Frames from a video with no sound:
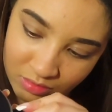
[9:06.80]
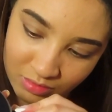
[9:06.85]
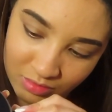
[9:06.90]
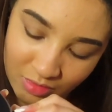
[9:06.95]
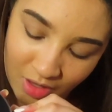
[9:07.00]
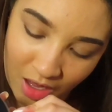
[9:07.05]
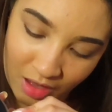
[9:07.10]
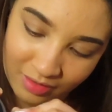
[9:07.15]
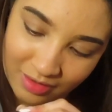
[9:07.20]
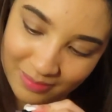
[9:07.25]

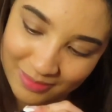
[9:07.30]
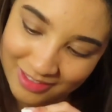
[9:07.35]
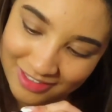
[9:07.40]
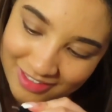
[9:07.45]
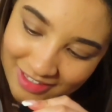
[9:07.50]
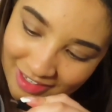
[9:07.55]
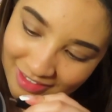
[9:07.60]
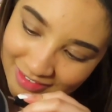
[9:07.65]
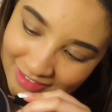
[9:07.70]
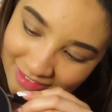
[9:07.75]
Oh, that makes
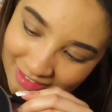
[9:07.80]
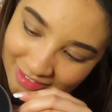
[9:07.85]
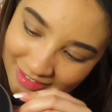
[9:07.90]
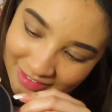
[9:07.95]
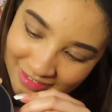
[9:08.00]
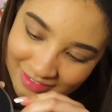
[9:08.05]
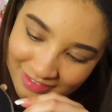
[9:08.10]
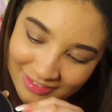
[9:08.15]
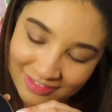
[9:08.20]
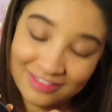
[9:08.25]

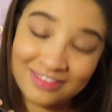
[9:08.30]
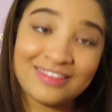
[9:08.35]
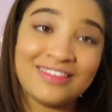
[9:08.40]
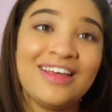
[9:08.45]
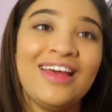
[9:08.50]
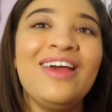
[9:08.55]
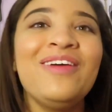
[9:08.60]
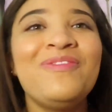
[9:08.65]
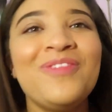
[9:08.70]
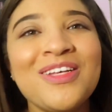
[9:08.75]
sense.
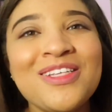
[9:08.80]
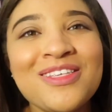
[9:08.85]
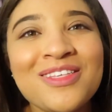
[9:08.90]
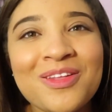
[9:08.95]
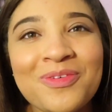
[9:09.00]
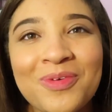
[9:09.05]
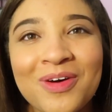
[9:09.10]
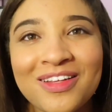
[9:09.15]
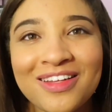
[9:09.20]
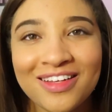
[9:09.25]
It fits in
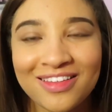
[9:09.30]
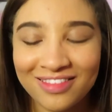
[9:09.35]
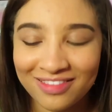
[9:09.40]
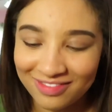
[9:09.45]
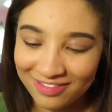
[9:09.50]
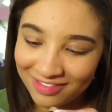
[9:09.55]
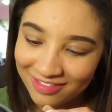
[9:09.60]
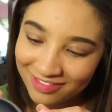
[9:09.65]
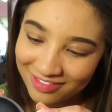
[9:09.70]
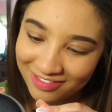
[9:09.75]
the one that
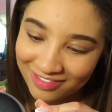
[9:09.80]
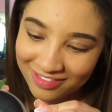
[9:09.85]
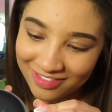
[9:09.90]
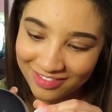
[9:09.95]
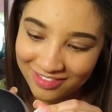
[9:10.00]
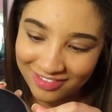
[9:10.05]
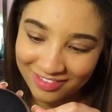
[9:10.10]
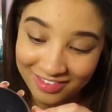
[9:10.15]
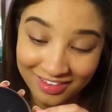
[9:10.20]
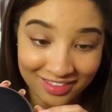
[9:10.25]

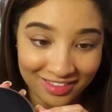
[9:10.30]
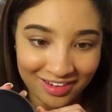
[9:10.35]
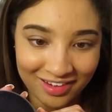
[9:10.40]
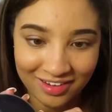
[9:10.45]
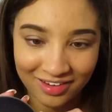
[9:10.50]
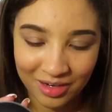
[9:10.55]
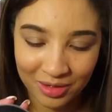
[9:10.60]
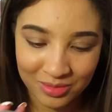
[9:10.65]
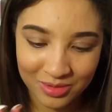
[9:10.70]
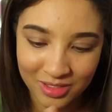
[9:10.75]
the
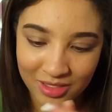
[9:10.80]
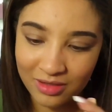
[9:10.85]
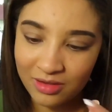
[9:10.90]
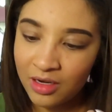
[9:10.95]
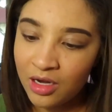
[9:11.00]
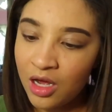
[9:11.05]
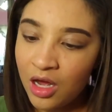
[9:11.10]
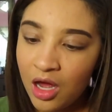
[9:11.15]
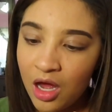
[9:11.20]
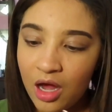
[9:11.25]
thing goes in.
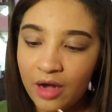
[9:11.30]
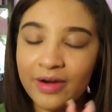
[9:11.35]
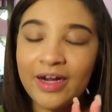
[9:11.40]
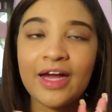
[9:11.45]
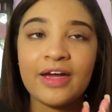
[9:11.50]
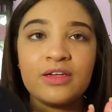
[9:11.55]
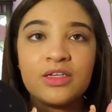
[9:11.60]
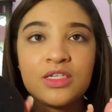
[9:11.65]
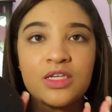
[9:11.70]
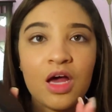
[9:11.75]

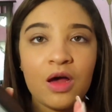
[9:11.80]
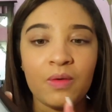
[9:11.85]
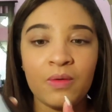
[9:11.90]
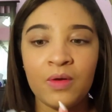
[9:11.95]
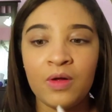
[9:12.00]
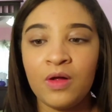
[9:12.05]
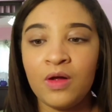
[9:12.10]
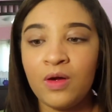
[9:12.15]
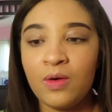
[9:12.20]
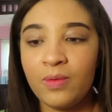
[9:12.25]
Okay, so
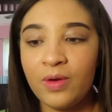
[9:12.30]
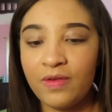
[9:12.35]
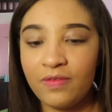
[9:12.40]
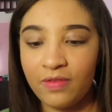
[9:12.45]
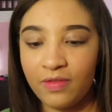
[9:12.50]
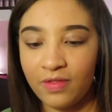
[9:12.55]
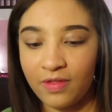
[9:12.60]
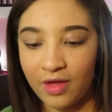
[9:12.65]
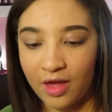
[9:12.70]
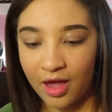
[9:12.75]
we
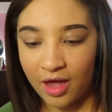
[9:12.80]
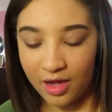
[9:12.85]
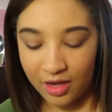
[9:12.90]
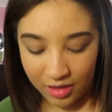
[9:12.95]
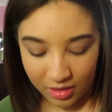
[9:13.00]
have that.